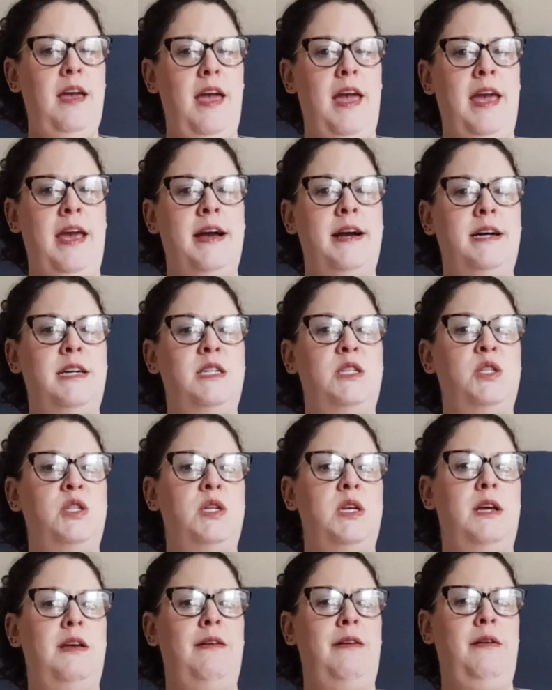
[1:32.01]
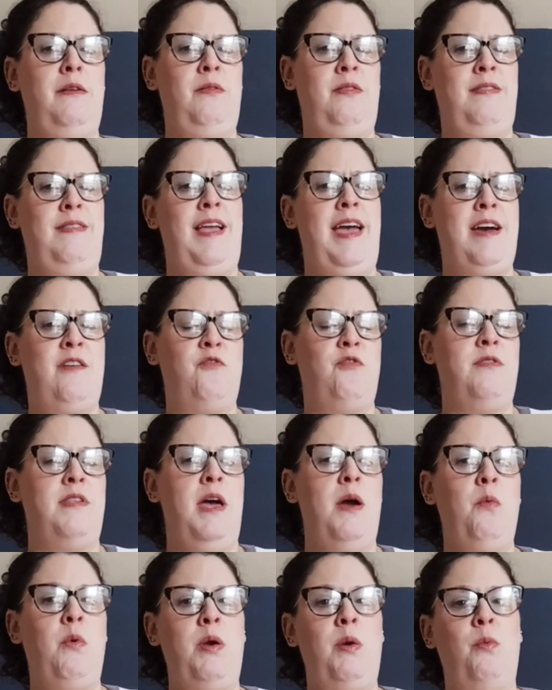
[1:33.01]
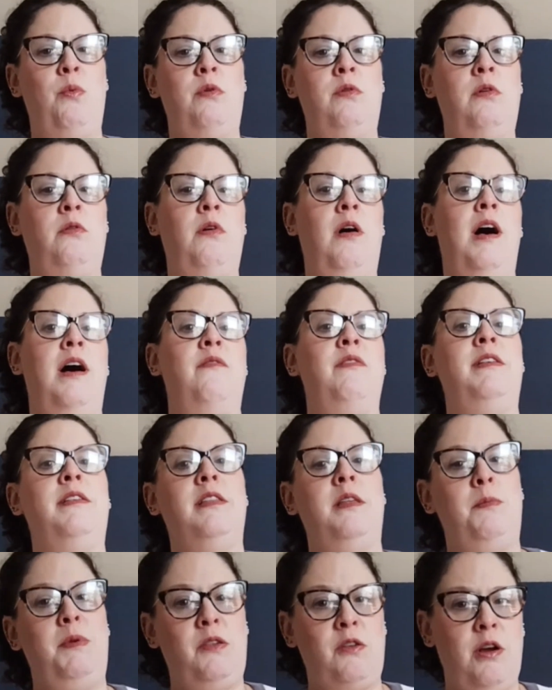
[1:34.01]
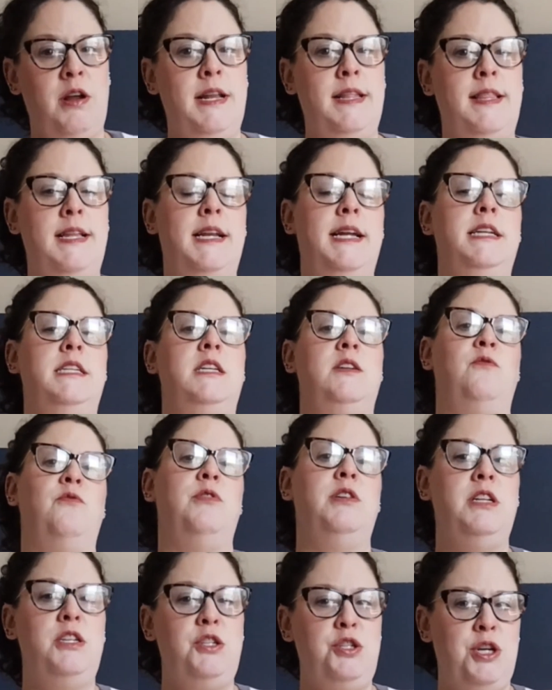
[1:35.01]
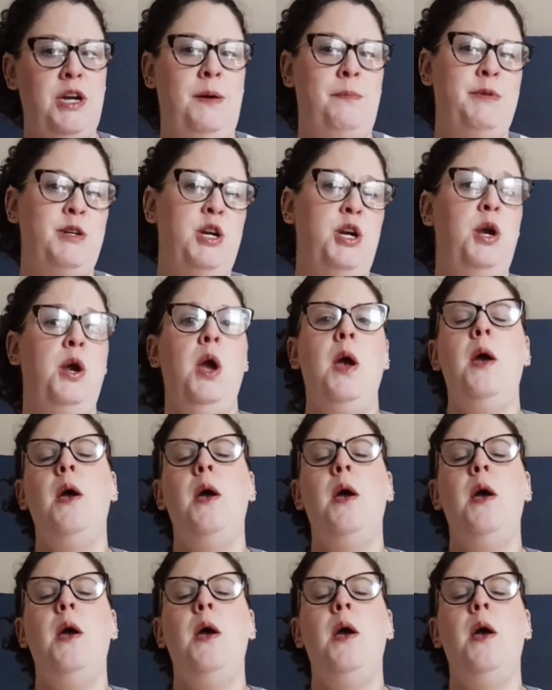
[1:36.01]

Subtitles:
And after that, we will obviously be starting the 1940s chapter,